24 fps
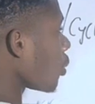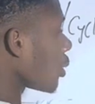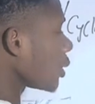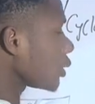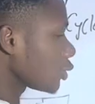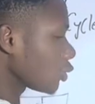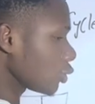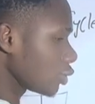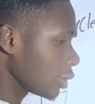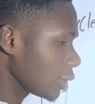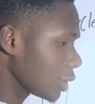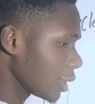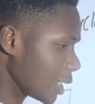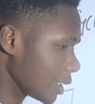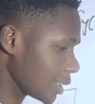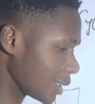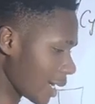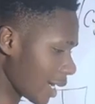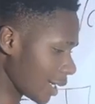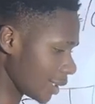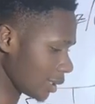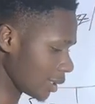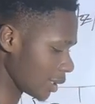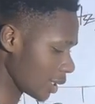point on the other
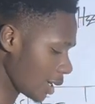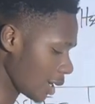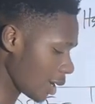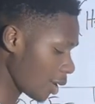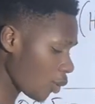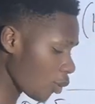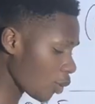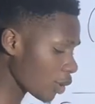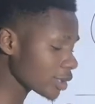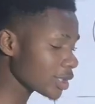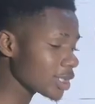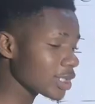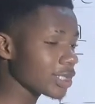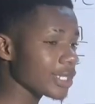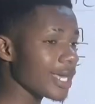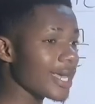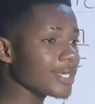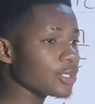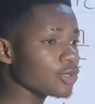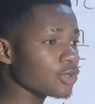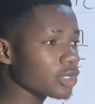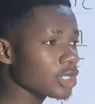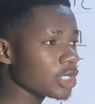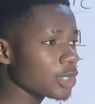side. Once it
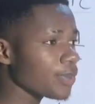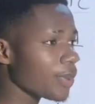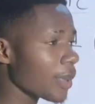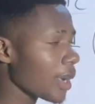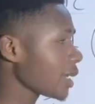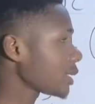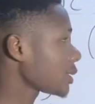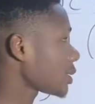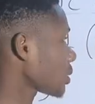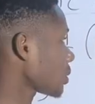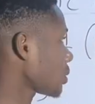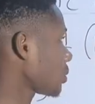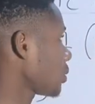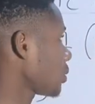gets to this point,